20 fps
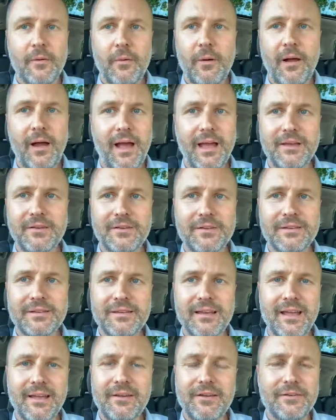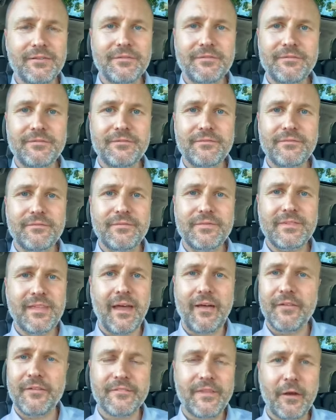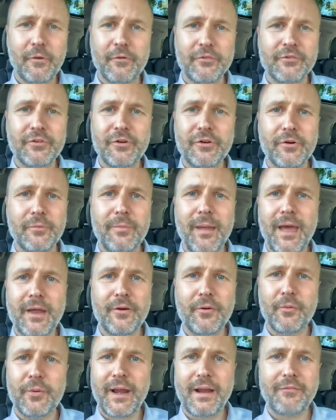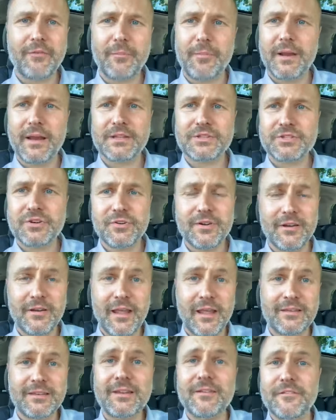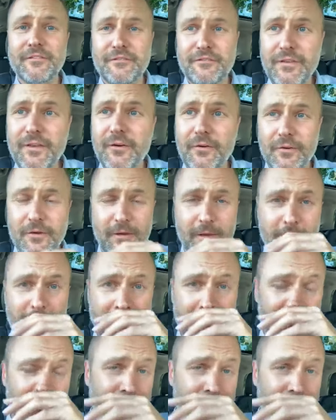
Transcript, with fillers: "I couldn't I couldn't tell if that was good or bad or whatever, but it sure didn't it didn't feel good."